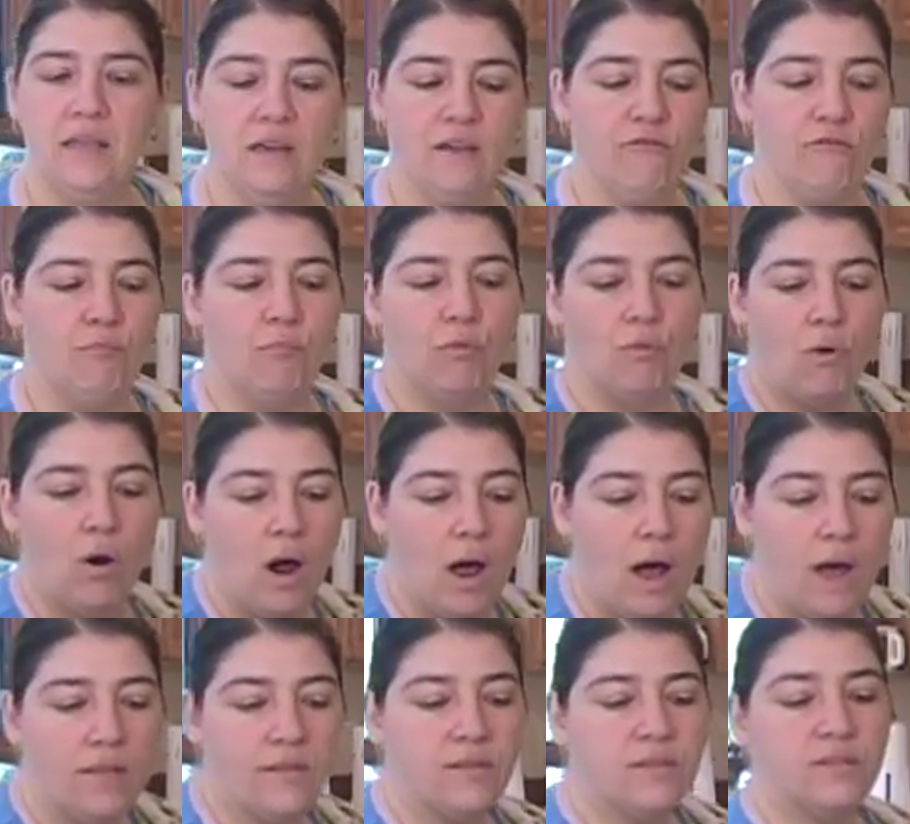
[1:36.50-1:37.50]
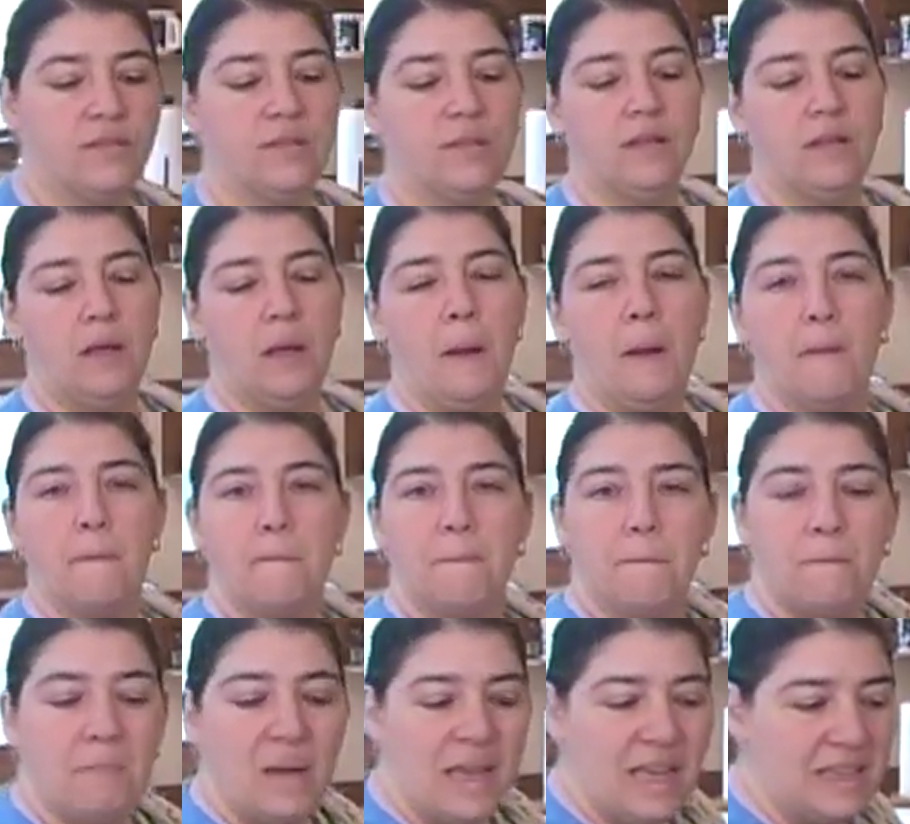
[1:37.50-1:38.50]
of broths,
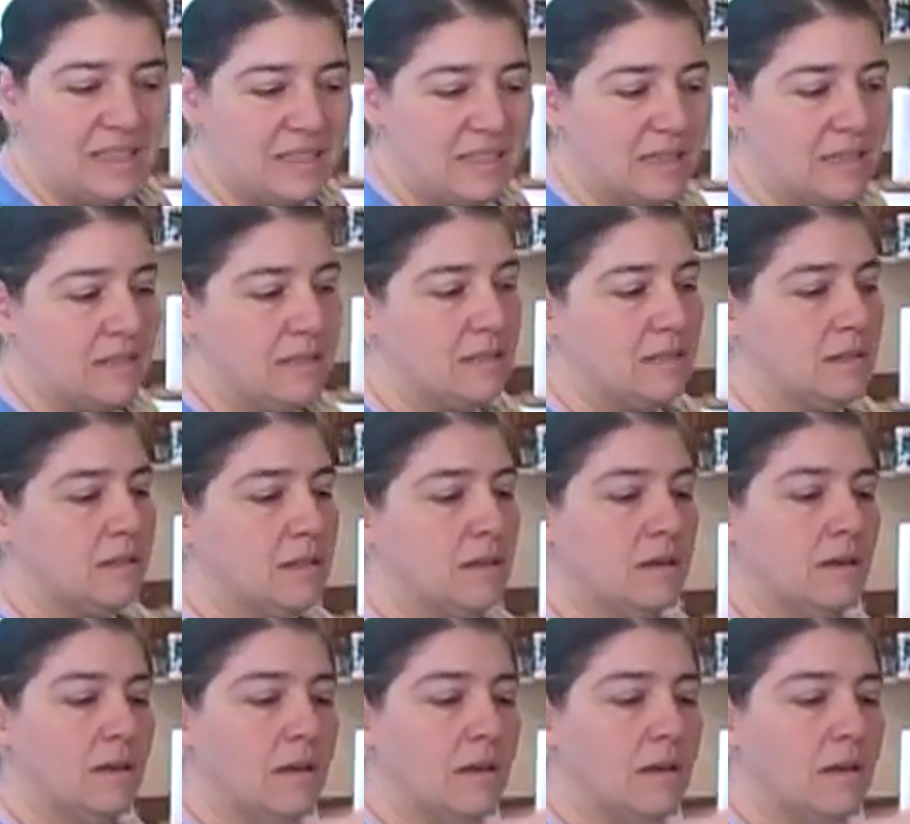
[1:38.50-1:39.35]
bases,